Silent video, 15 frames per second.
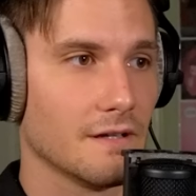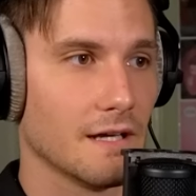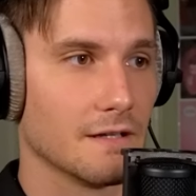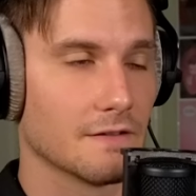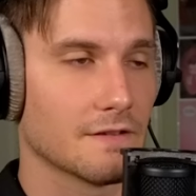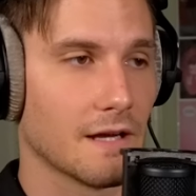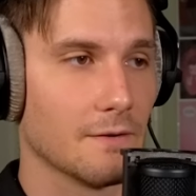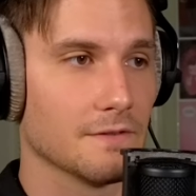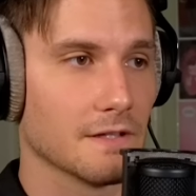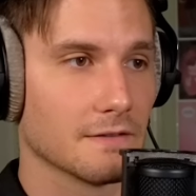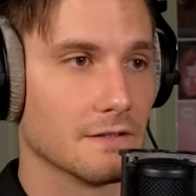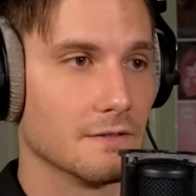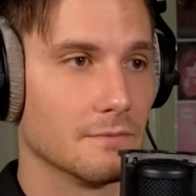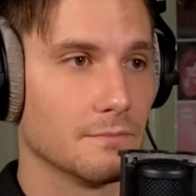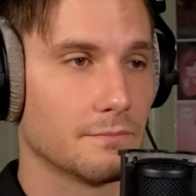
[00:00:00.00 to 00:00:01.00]
And it sounds like
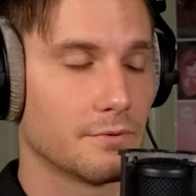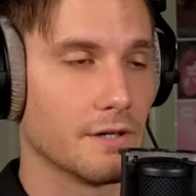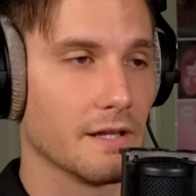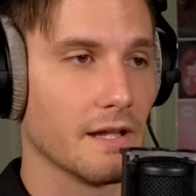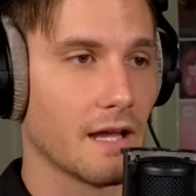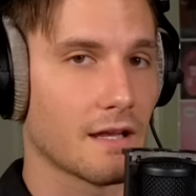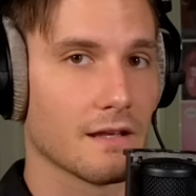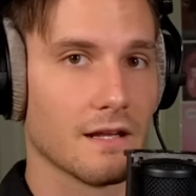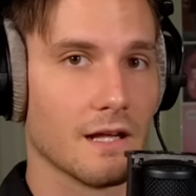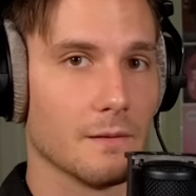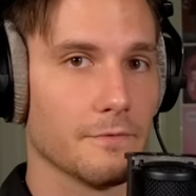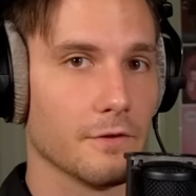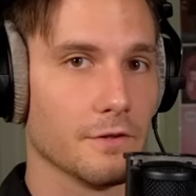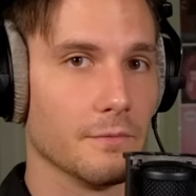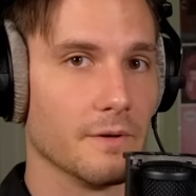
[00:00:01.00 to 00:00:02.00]
they're pretty heckin'
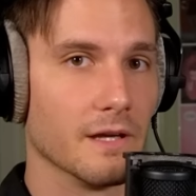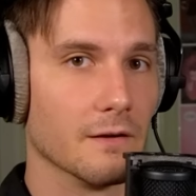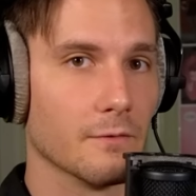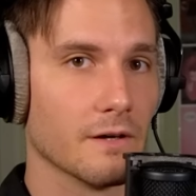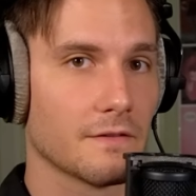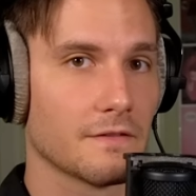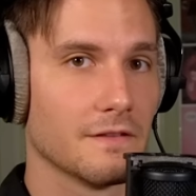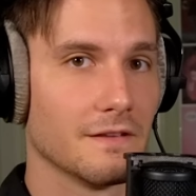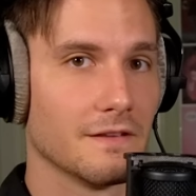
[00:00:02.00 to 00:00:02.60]
helpful to begin with.